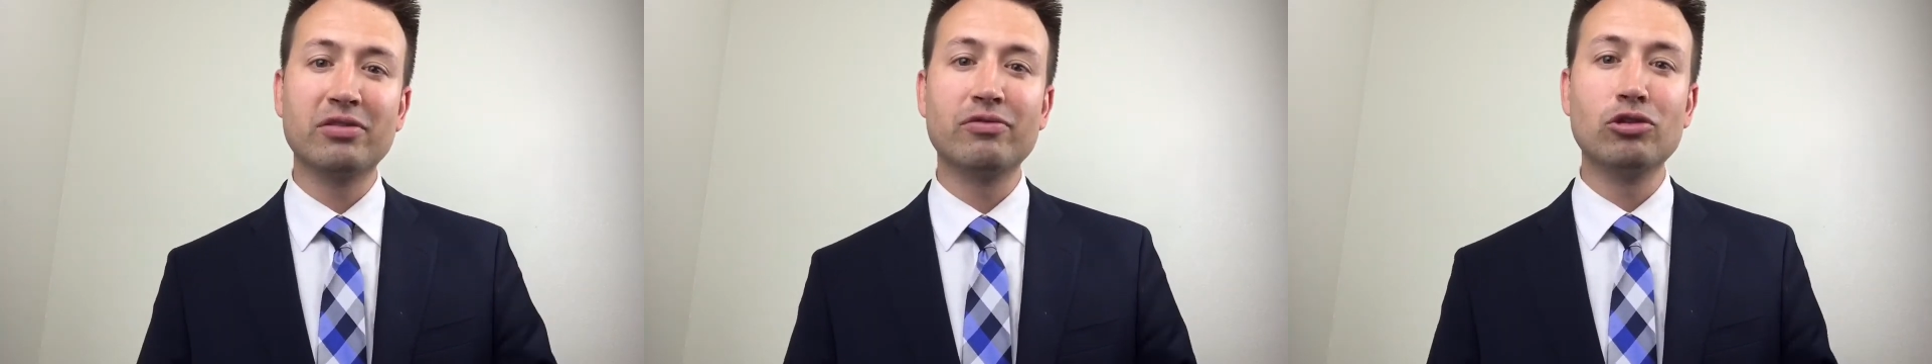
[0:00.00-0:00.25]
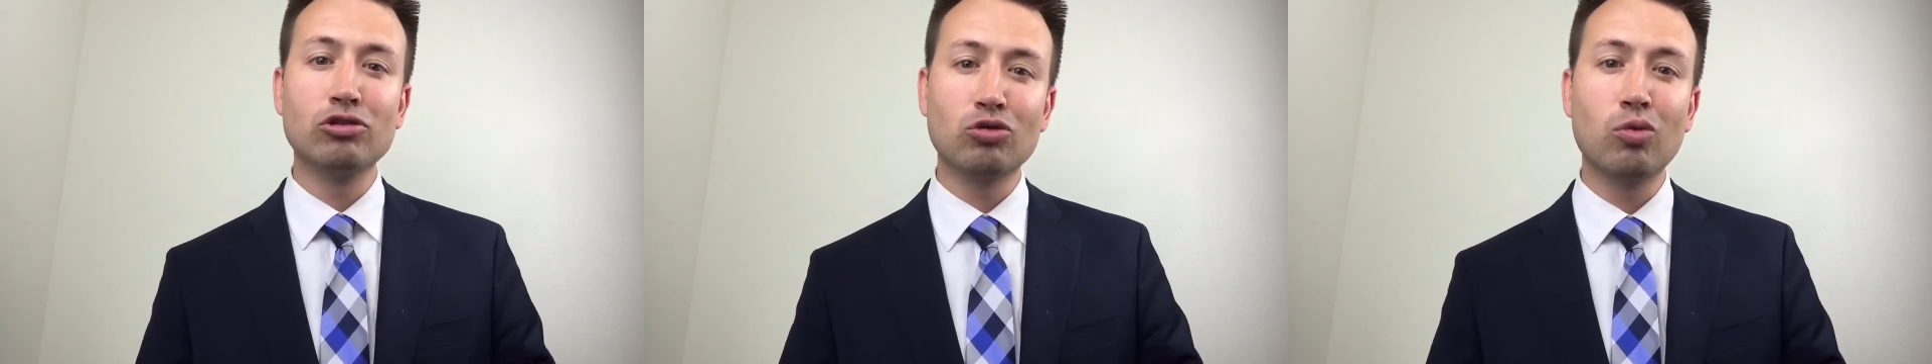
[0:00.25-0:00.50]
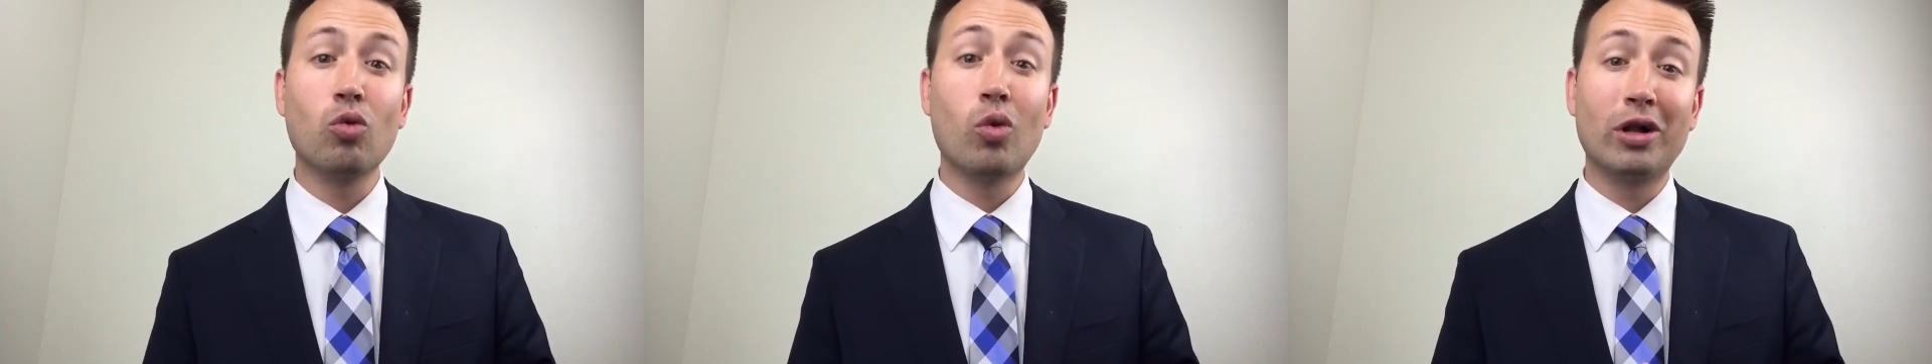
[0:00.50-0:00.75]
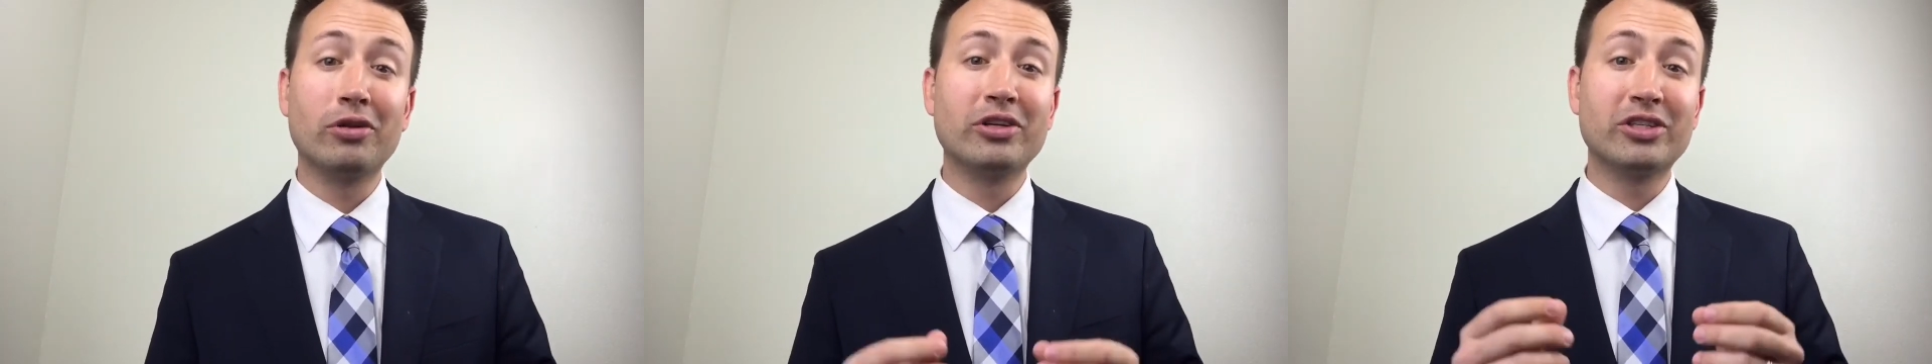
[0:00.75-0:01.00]
of usual
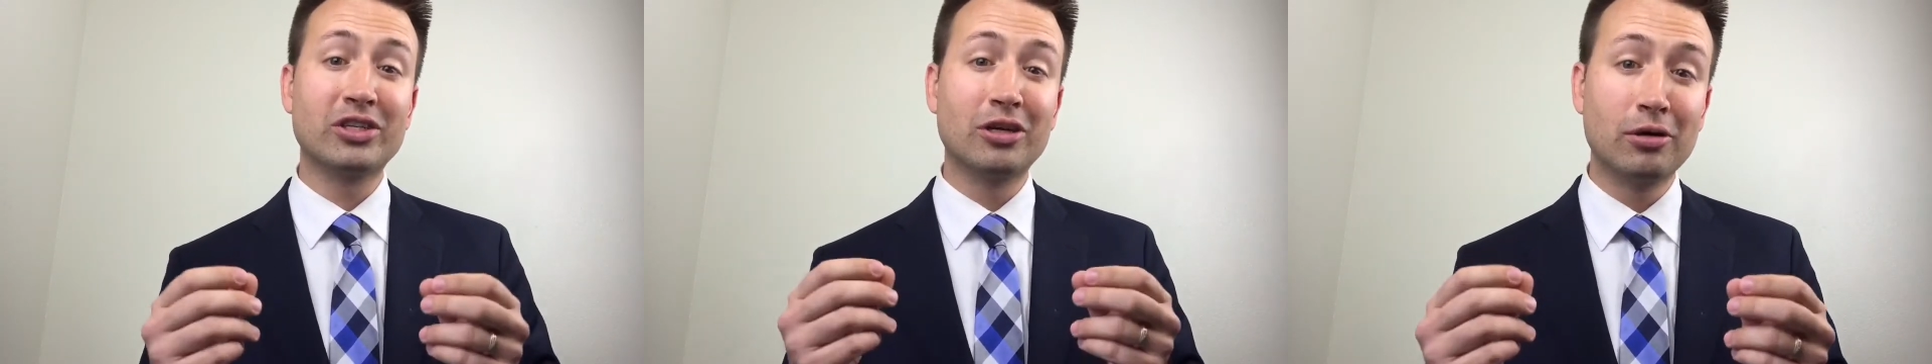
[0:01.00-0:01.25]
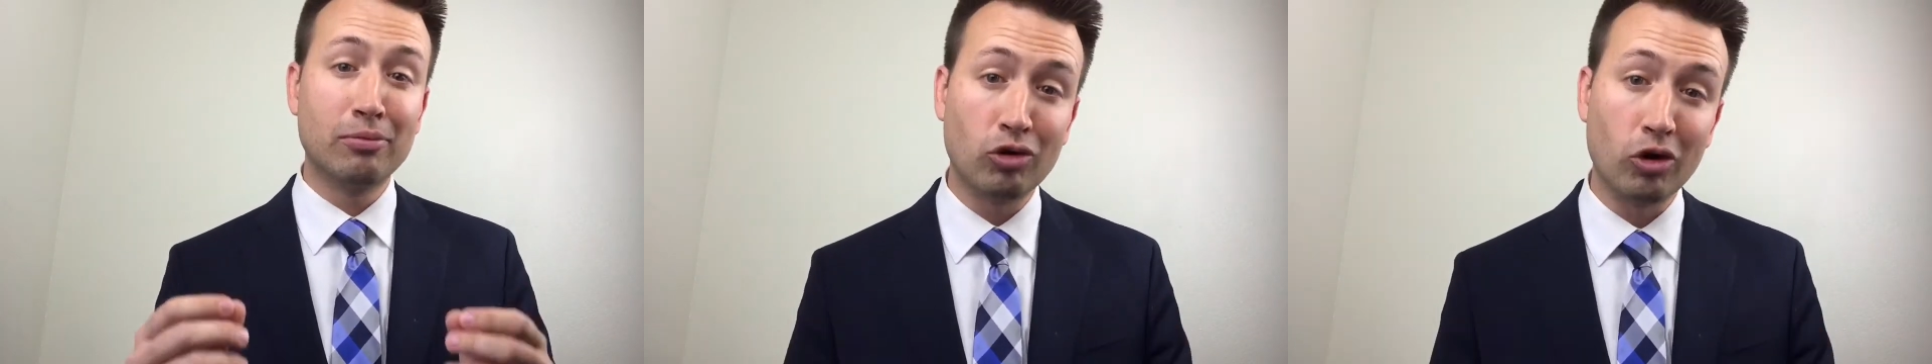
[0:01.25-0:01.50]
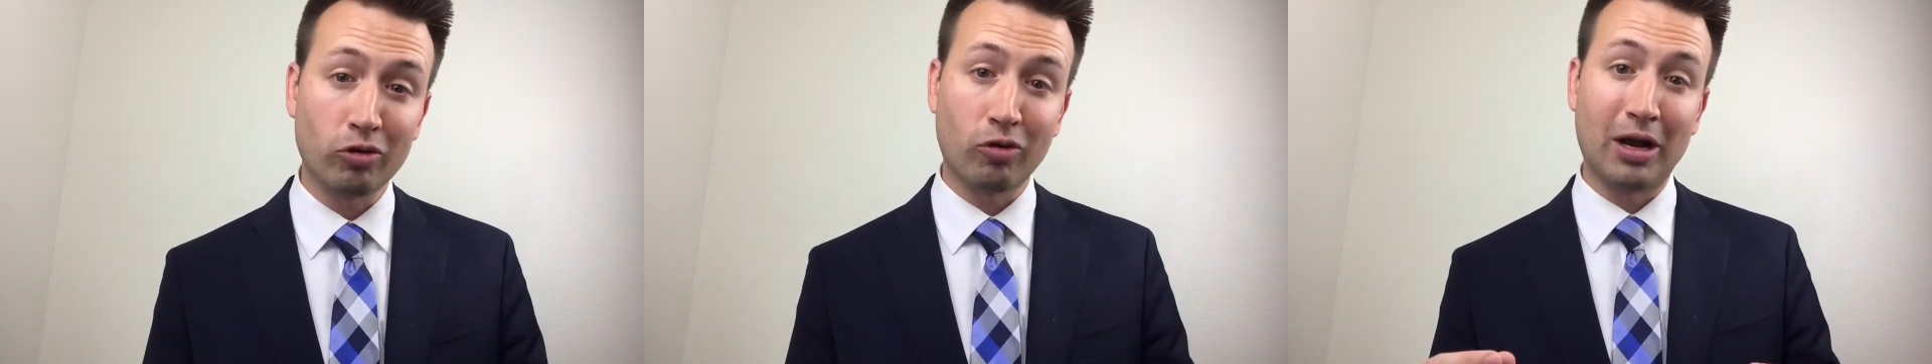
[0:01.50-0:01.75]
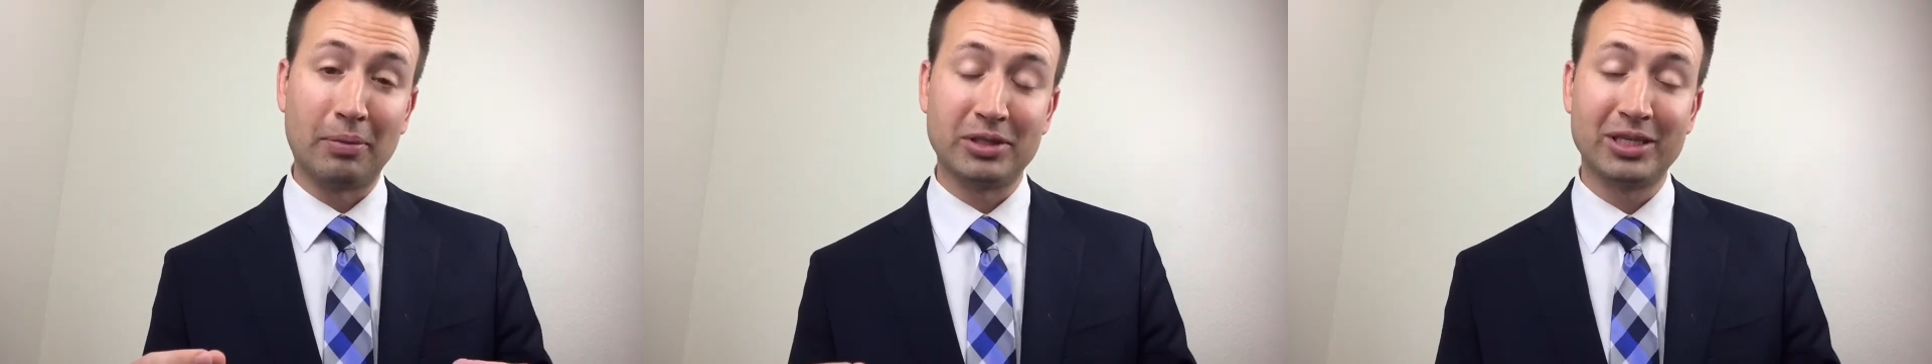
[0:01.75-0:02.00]
wellness
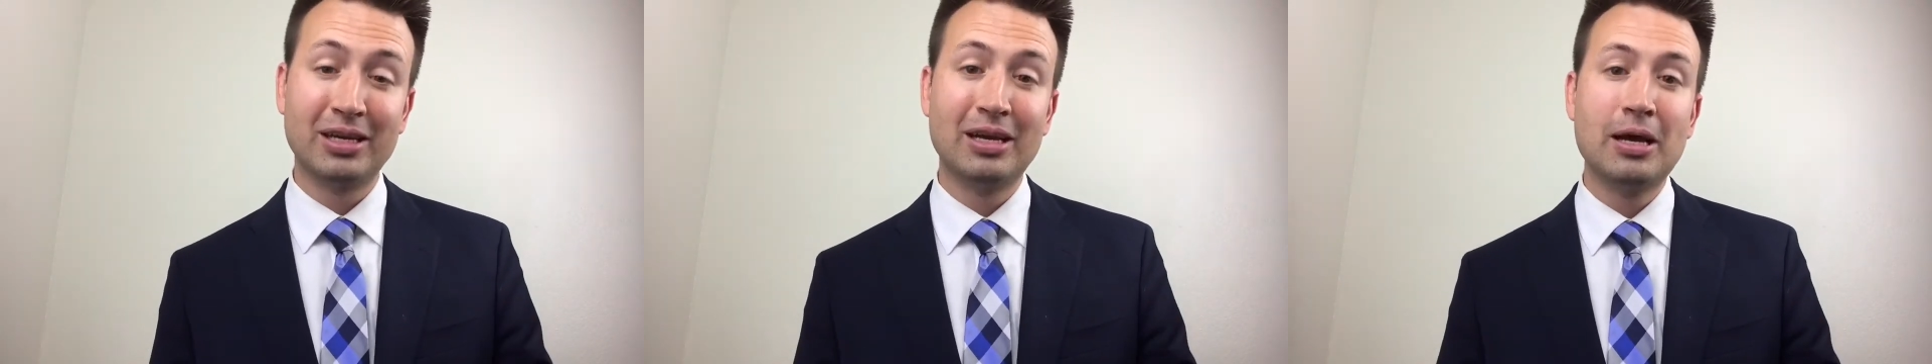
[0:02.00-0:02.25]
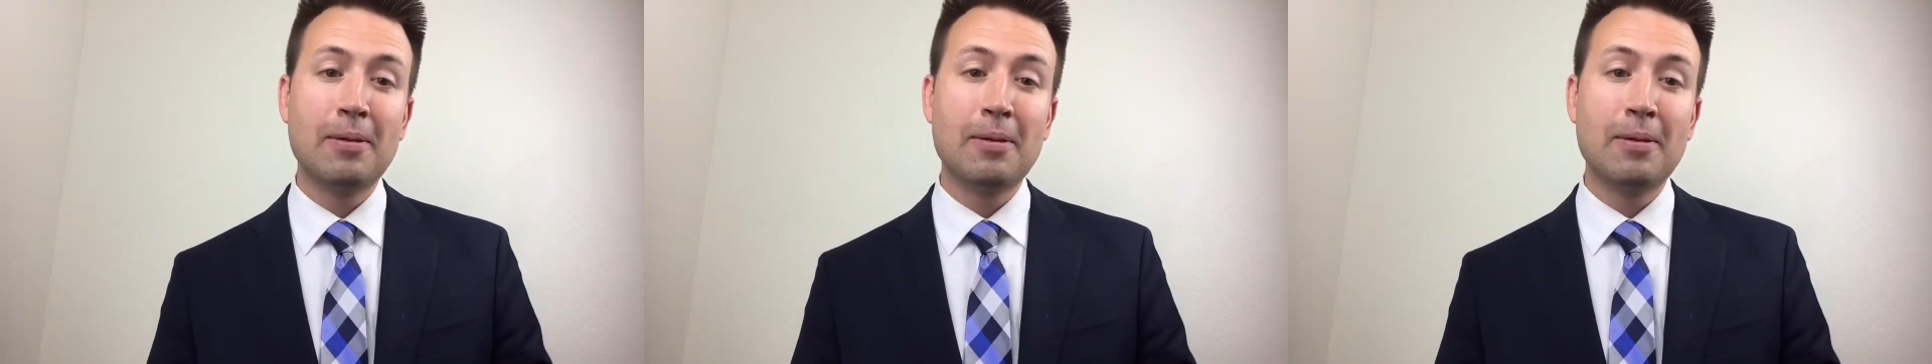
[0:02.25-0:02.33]
programs.